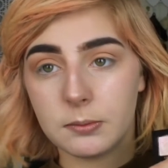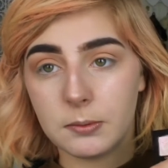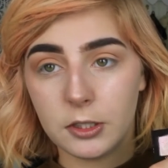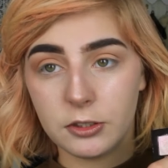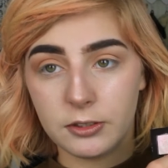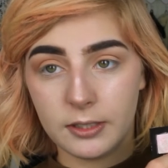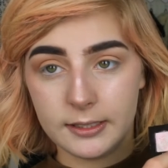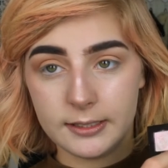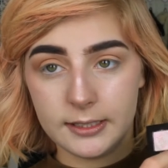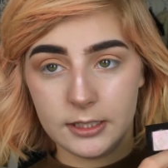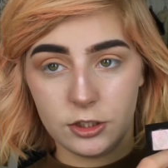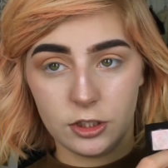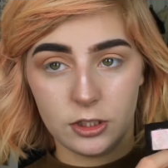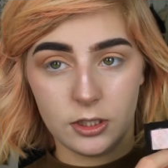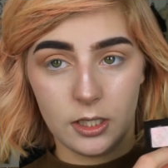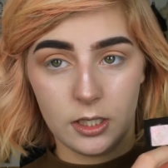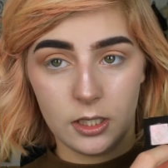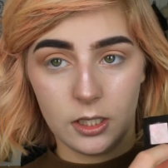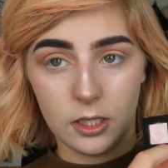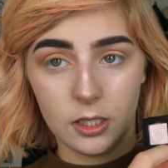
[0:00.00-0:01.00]
my transition
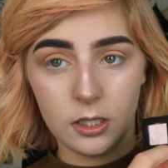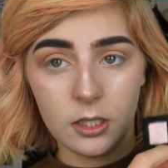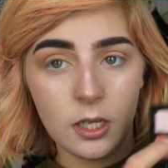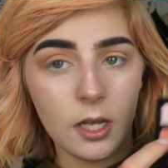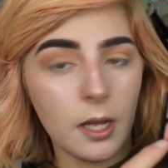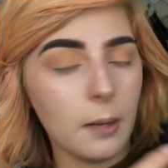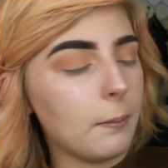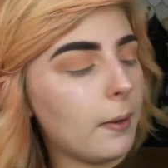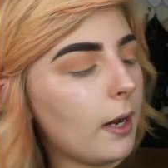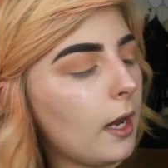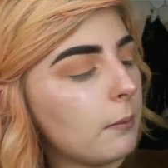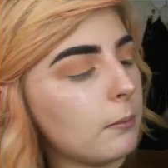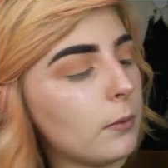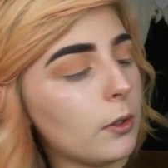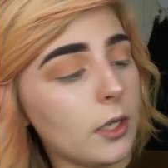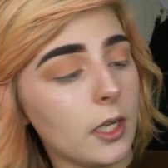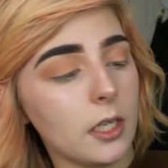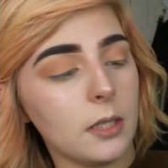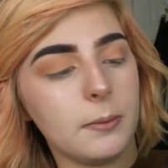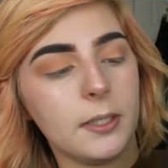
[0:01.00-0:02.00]
colour, but I'm
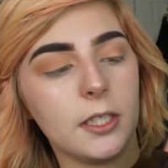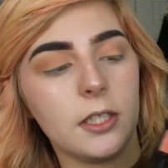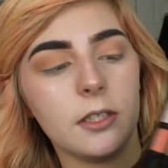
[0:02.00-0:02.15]
going to be